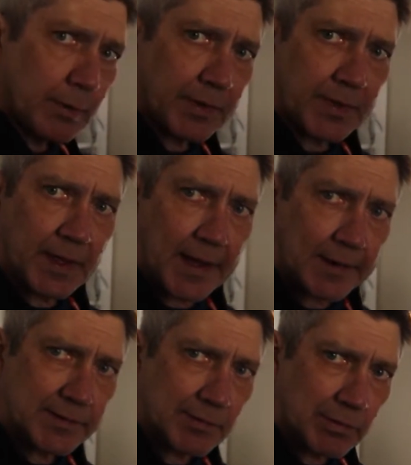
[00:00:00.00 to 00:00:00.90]
with the
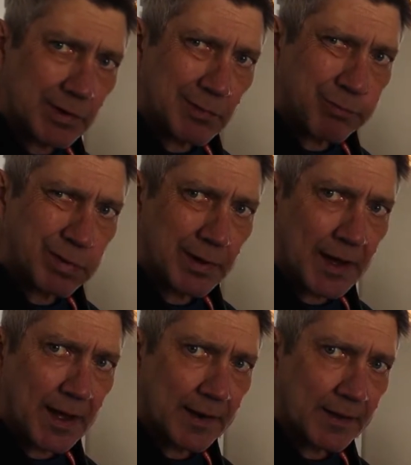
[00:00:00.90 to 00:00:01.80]
actual put
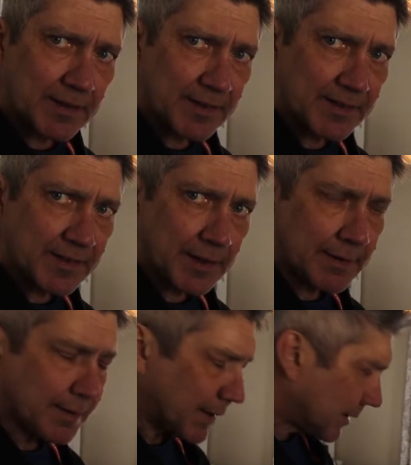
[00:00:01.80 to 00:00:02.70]
on unless I see
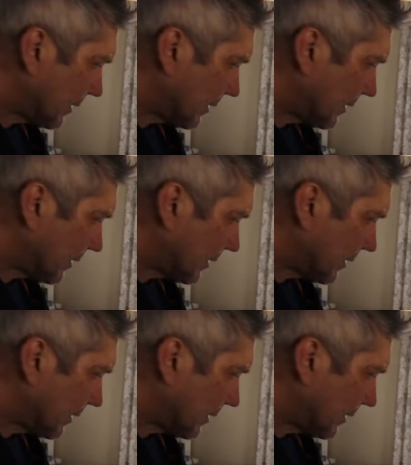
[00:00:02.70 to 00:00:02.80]
anything